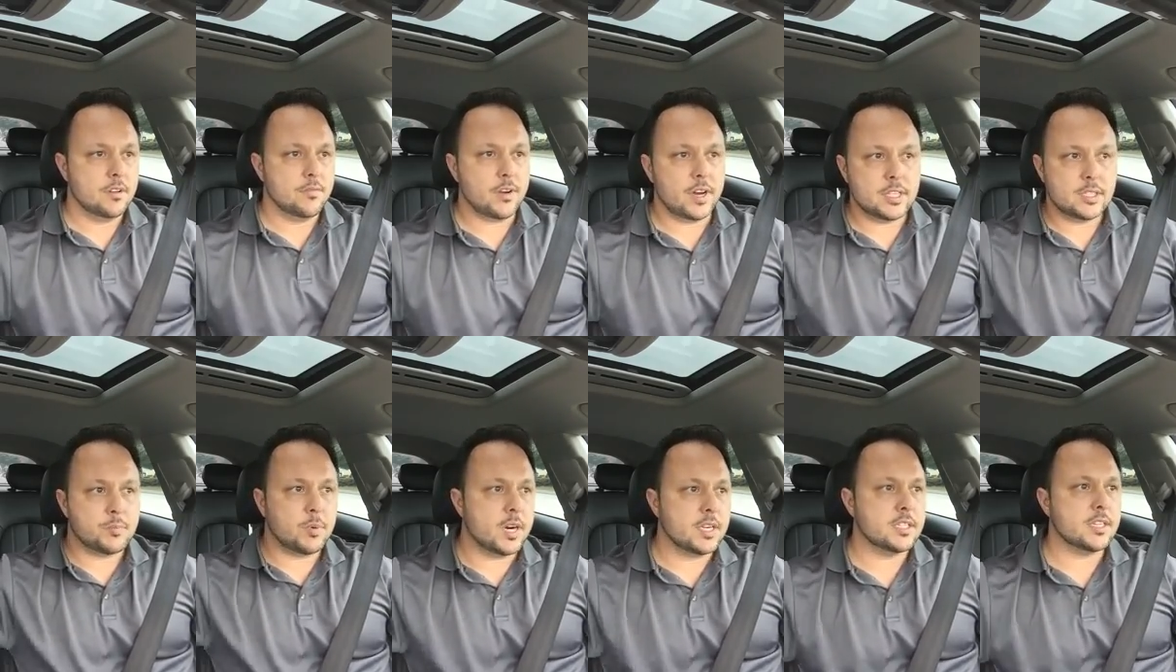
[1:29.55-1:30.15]

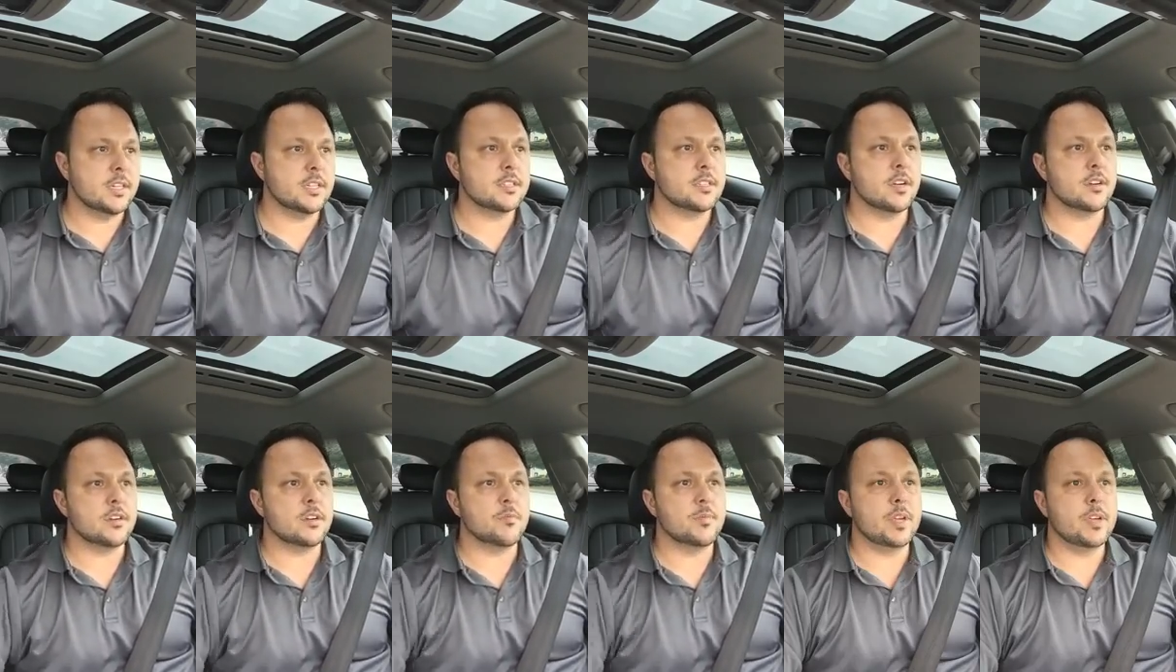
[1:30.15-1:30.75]
vice presidents
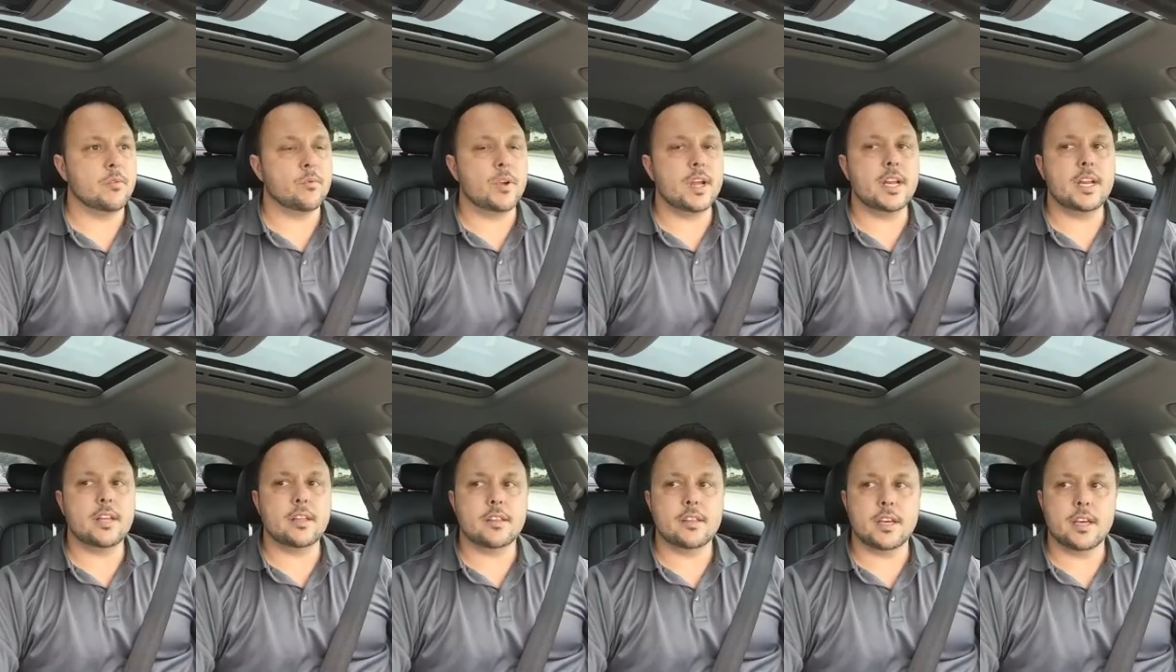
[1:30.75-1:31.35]
under me
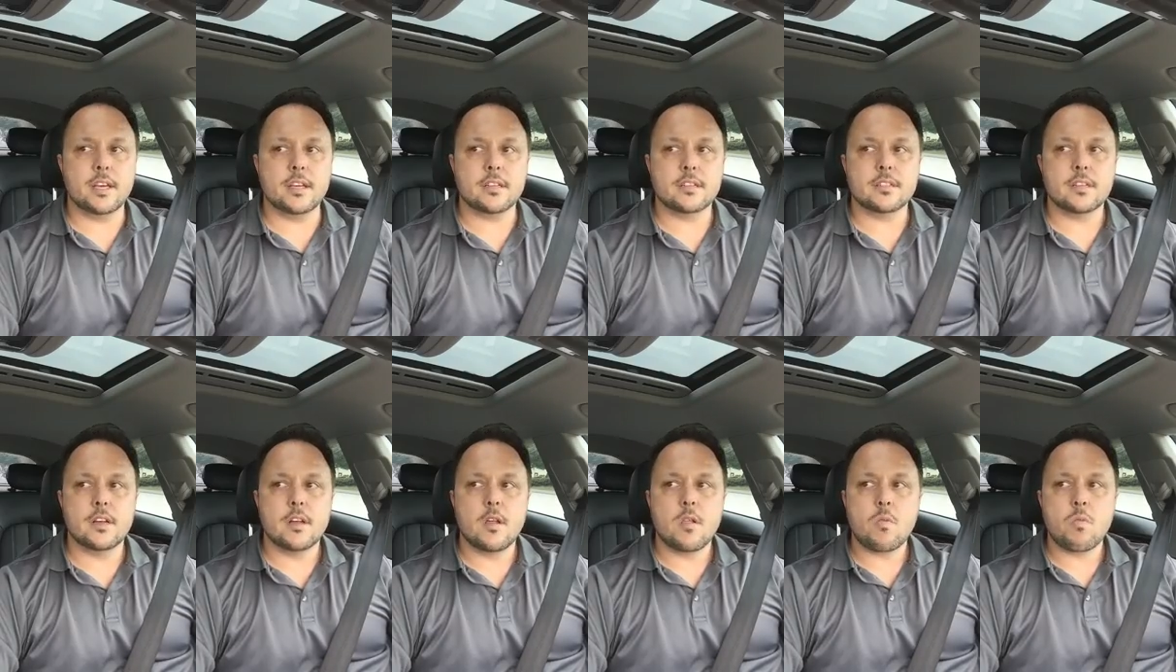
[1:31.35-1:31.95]
reading things,